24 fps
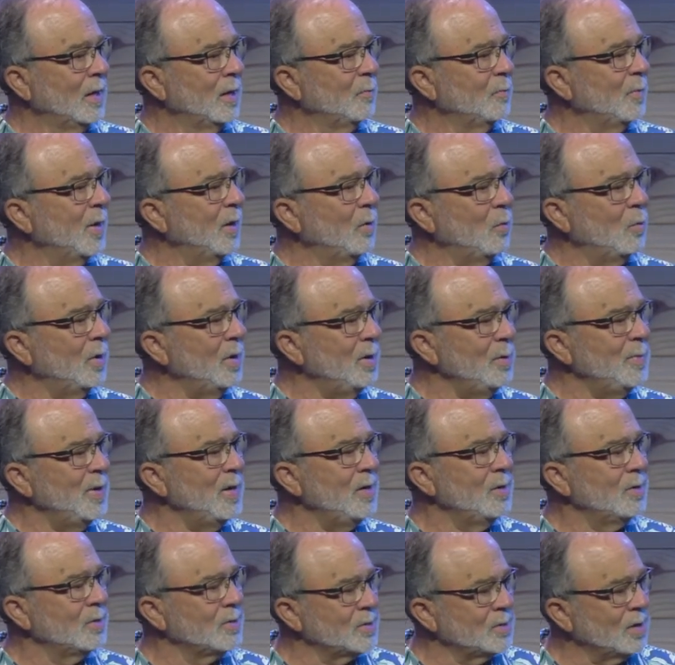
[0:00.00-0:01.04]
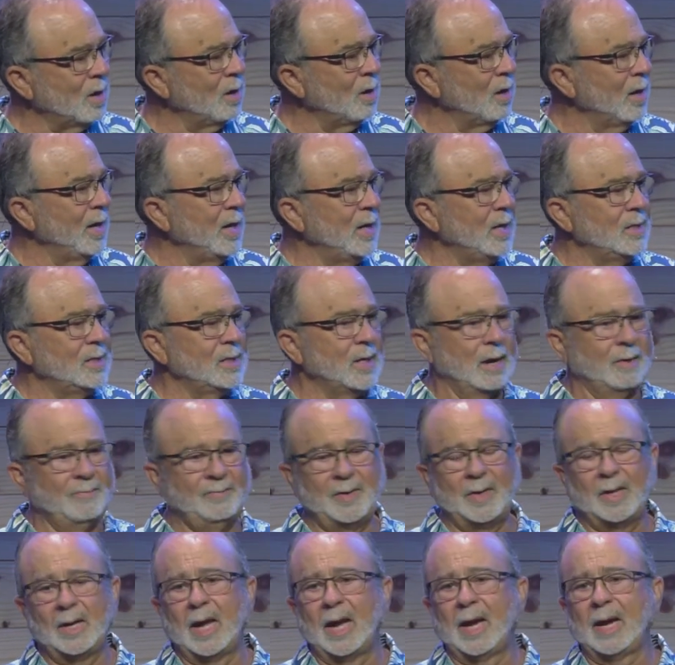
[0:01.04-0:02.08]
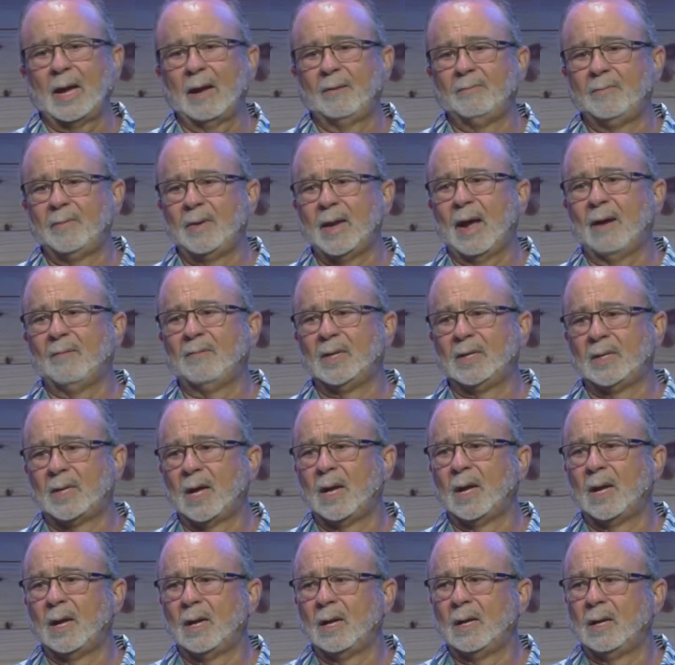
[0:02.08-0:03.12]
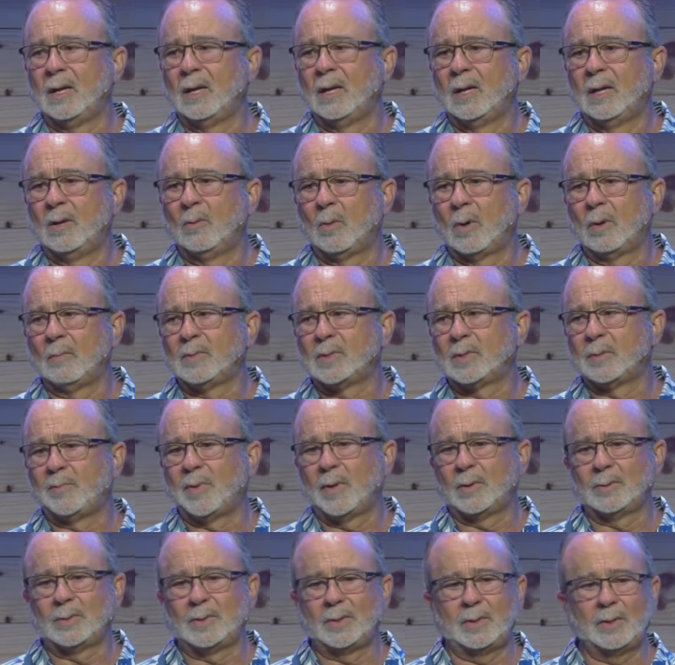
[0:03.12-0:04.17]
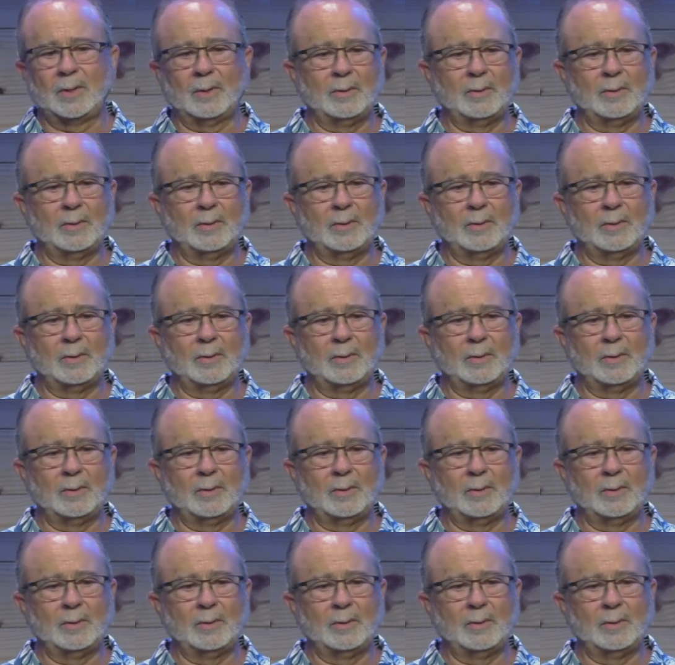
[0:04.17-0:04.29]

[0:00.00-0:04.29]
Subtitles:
I'm like, what do you mean you're sorry? He said, I feel like I haven't done what I'm supposed to do.